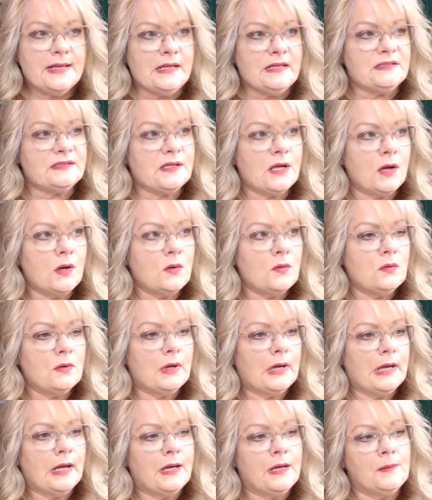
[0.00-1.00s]
So,
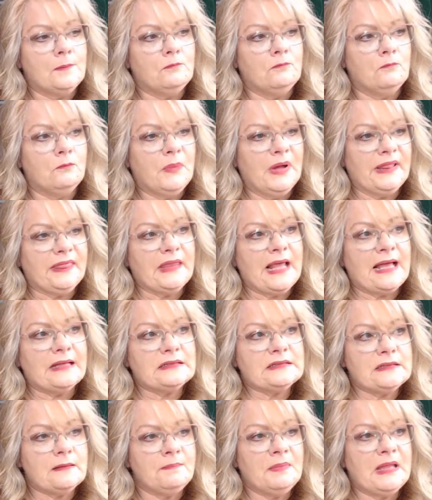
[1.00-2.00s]
but
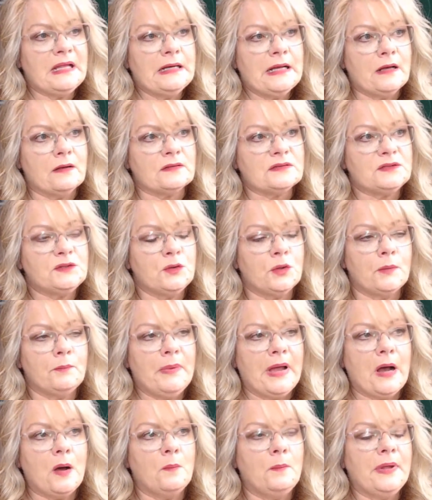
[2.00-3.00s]
that's something else. Your
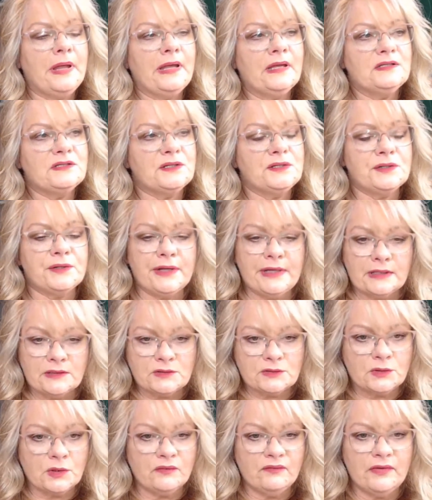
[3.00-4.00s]
about page and your
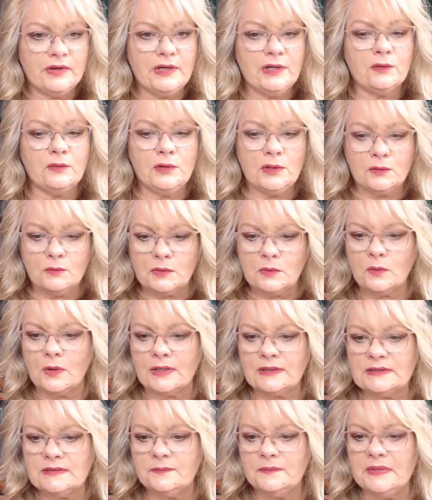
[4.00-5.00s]
intro video, you would
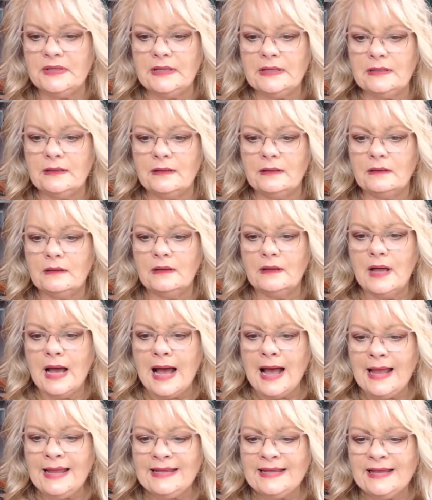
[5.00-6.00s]
want to be,
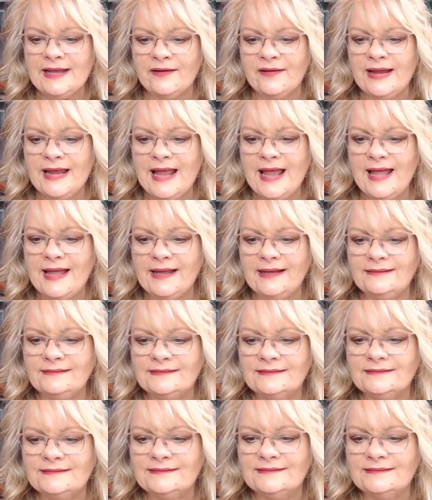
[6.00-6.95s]
hi, Carrie Ann.